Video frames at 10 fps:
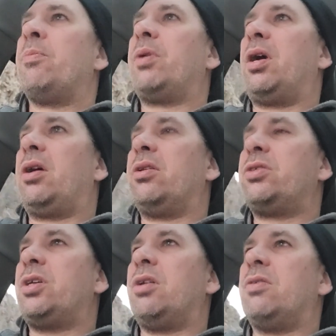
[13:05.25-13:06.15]
But our
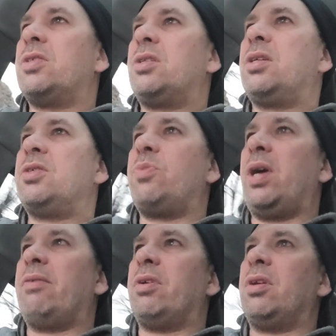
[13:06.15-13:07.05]
other shows has
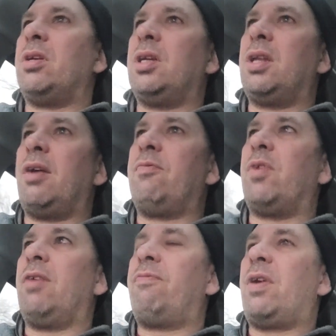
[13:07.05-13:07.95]
wavered, and
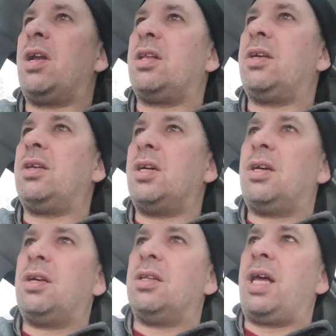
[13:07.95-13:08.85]
I've I finally
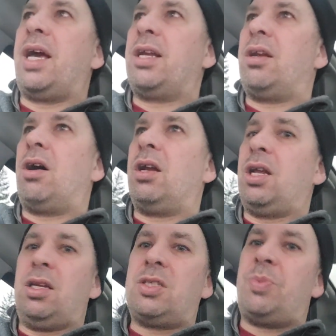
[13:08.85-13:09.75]
landed on,
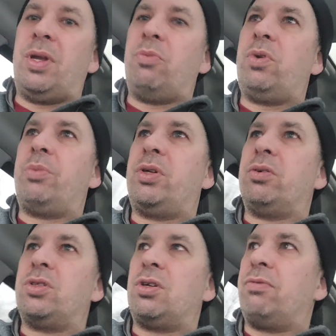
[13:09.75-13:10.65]
and it's been, we've been
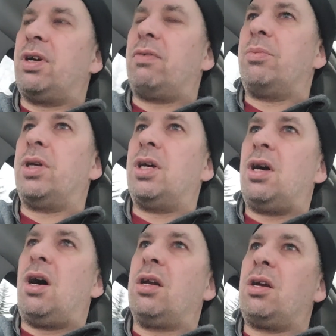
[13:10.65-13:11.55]
doing the show forever, but
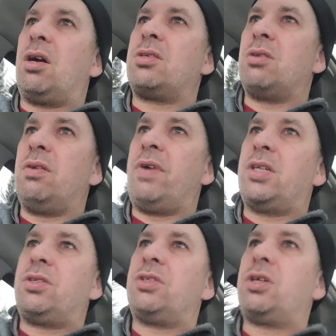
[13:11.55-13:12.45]
Ogden Arts and
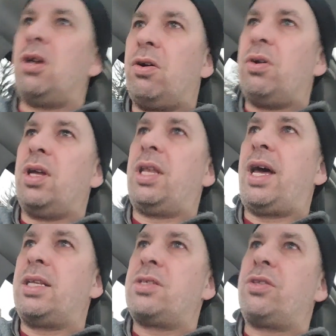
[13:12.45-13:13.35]
Adventure show, and
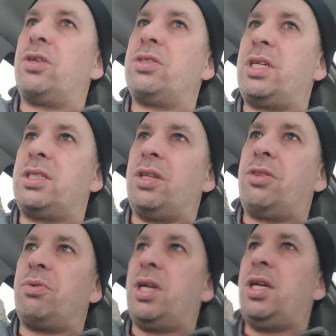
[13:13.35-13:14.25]
that's Thursdays at
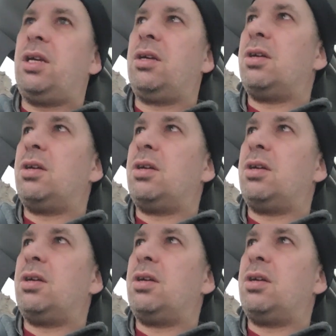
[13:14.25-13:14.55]
three,